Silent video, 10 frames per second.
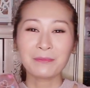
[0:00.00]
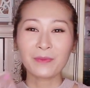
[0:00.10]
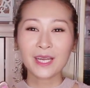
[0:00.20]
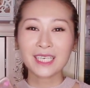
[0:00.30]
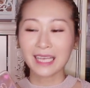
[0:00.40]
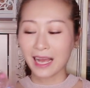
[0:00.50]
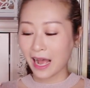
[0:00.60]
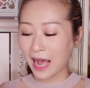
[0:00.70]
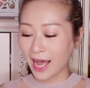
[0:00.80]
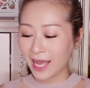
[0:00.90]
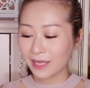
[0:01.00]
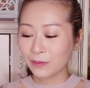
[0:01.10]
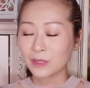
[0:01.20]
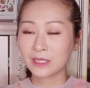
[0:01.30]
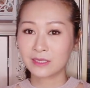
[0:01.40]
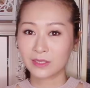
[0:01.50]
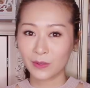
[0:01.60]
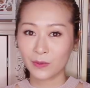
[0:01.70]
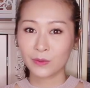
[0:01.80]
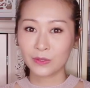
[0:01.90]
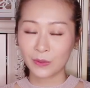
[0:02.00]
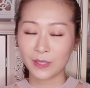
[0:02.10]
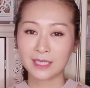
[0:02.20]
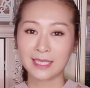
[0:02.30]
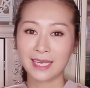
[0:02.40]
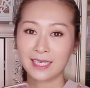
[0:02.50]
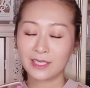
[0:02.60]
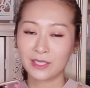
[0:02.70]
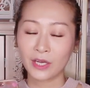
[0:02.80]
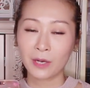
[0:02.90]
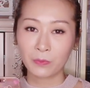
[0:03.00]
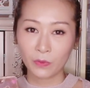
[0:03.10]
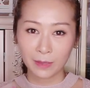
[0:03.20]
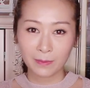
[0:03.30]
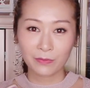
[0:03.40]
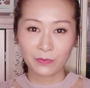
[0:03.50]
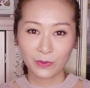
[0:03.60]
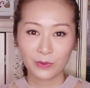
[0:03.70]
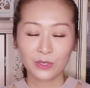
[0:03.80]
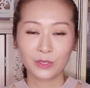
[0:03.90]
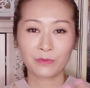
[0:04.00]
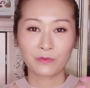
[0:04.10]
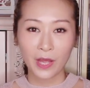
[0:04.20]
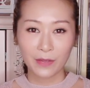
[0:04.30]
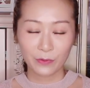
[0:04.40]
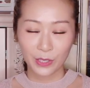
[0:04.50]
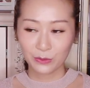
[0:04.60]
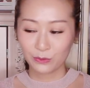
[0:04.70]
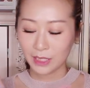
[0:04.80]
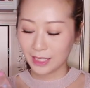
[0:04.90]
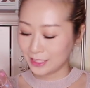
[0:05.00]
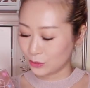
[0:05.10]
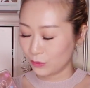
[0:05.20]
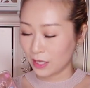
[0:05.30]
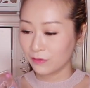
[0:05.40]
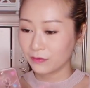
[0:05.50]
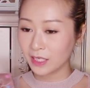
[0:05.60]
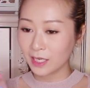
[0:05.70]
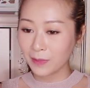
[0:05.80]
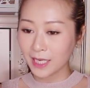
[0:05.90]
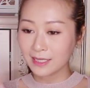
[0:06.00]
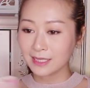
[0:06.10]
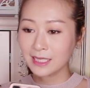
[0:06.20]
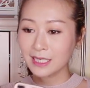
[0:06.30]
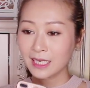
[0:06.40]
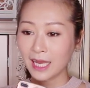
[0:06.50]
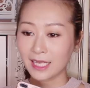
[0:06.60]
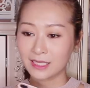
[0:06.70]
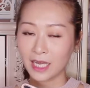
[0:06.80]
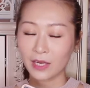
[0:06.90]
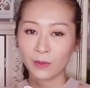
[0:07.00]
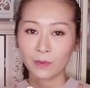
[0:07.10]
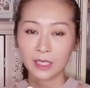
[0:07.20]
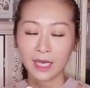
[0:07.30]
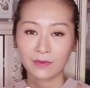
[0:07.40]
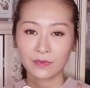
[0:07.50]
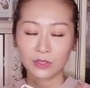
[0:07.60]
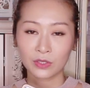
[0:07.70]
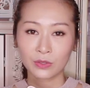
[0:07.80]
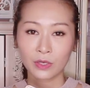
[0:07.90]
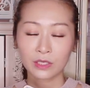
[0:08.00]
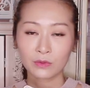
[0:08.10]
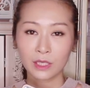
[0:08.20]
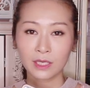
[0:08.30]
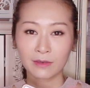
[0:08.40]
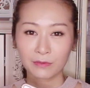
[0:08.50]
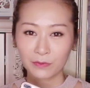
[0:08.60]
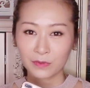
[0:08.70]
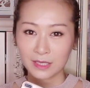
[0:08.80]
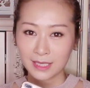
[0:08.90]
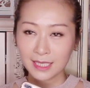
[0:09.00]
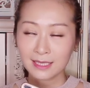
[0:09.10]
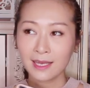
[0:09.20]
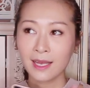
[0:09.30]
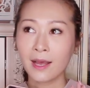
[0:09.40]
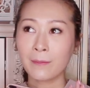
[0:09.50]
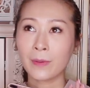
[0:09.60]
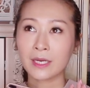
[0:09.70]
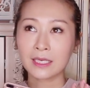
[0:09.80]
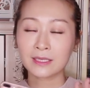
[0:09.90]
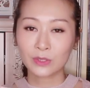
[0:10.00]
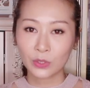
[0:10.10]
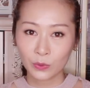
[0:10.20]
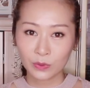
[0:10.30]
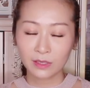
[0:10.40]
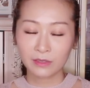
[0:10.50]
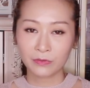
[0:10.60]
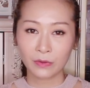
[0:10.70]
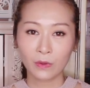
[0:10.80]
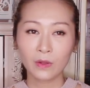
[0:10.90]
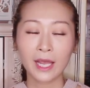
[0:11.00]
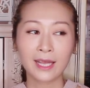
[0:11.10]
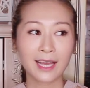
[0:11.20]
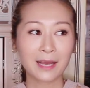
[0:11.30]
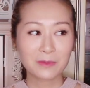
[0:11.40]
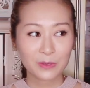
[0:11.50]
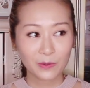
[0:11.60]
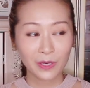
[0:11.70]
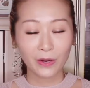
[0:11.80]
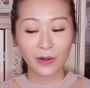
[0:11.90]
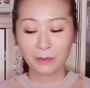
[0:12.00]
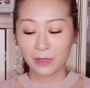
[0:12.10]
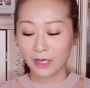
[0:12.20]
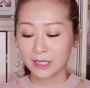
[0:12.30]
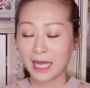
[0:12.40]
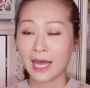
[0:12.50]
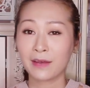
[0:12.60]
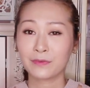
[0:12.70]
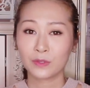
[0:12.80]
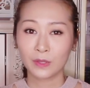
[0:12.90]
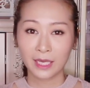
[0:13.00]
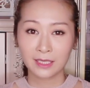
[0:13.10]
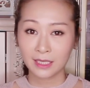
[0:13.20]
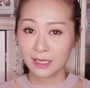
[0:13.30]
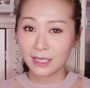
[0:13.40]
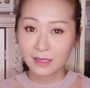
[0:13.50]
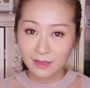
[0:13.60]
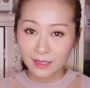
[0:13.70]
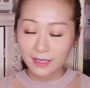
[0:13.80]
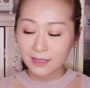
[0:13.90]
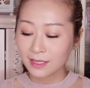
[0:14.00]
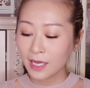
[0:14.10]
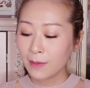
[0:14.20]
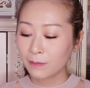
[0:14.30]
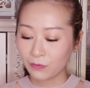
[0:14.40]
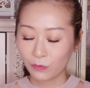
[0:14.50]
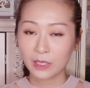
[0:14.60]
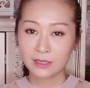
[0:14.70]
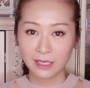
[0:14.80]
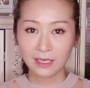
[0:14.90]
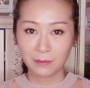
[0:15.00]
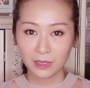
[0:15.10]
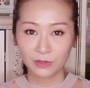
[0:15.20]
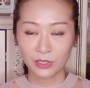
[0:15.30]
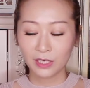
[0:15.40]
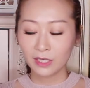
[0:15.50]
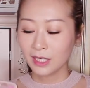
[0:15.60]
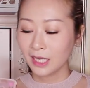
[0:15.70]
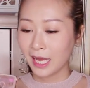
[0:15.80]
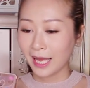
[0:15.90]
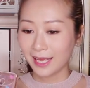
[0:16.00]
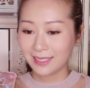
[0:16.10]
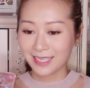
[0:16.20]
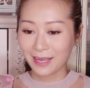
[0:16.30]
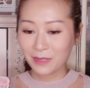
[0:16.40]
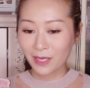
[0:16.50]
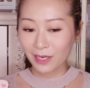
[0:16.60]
But I was so excited to upgrade my phone to 512 GB, as I already have the 256, but it's totally full, and I'm so annoyed because I have to like delete things before I take a picture, and I'm the